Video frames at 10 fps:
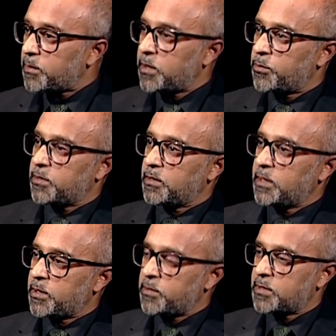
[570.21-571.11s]
It was you
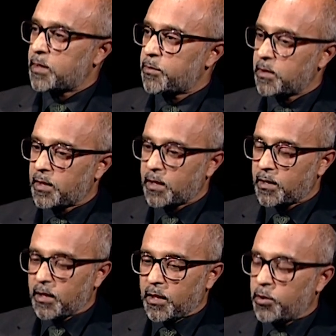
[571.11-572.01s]
know it was something that
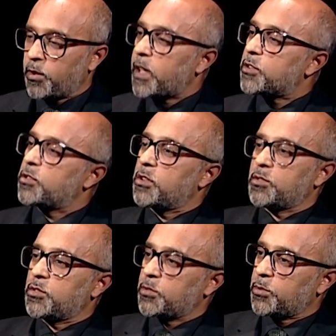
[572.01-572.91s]
you had to go
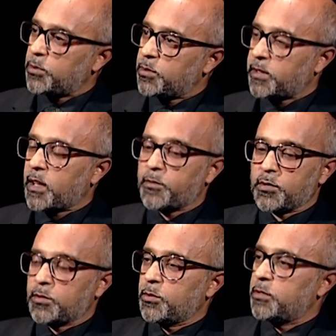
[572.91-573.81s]
to school and after
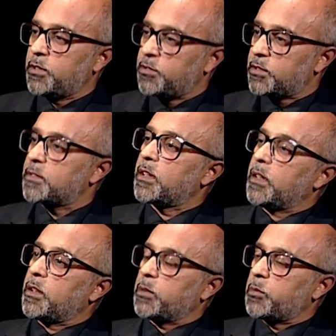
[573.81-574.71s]
school you just
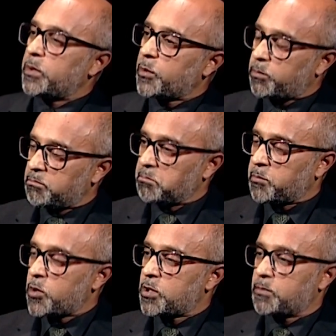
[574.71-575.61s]
you know,
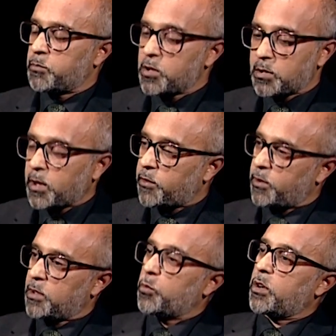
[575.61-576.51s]
most most of my
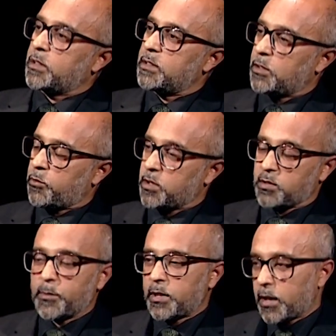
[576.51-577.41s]
friends worked in the
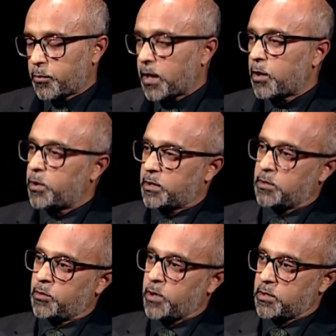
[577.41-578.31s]
restaurant. I mean, I, I worked
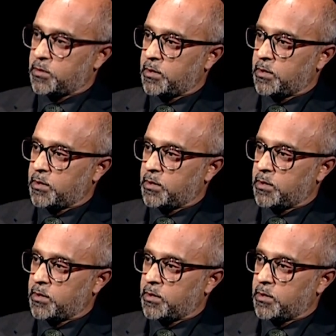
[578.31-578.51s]
in a restaurant.